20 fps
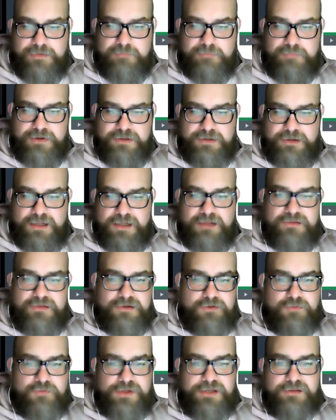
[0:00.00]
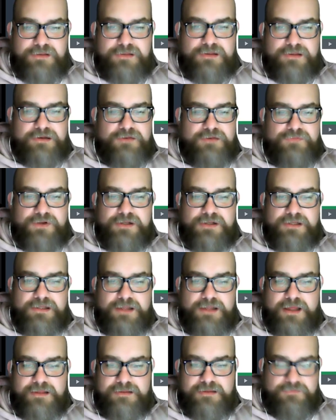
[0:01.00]
But kings and queens significantly
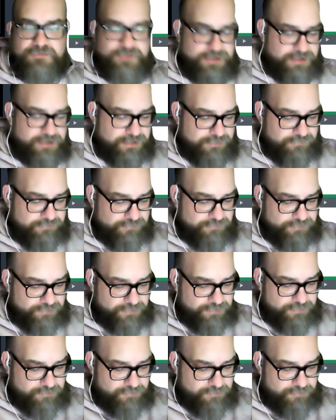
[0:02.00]
less. I find that interesting.